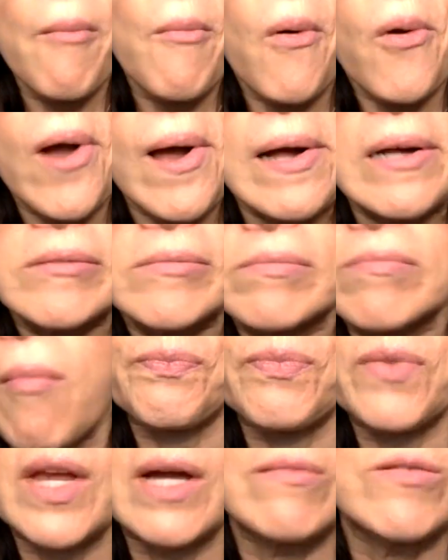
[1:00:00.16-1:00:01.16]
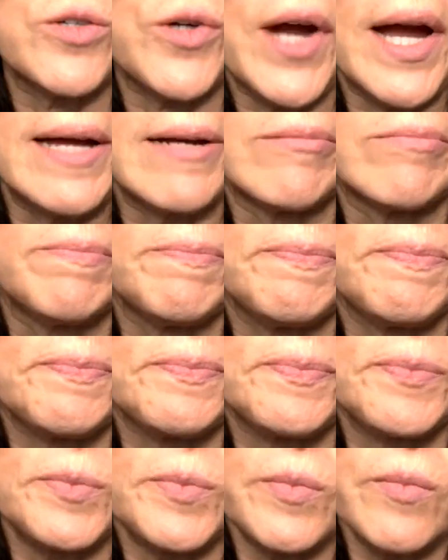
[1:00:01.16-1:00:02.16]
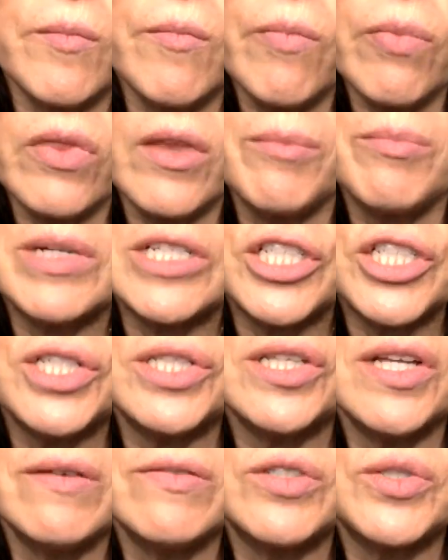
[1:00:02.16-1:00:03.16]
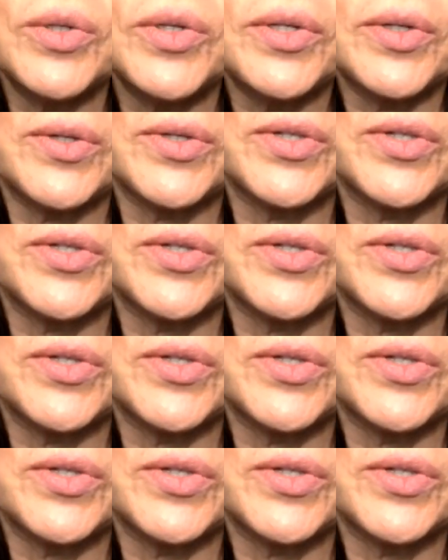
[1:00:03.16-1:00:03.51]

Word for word: okay. I'm trying. But she loved doing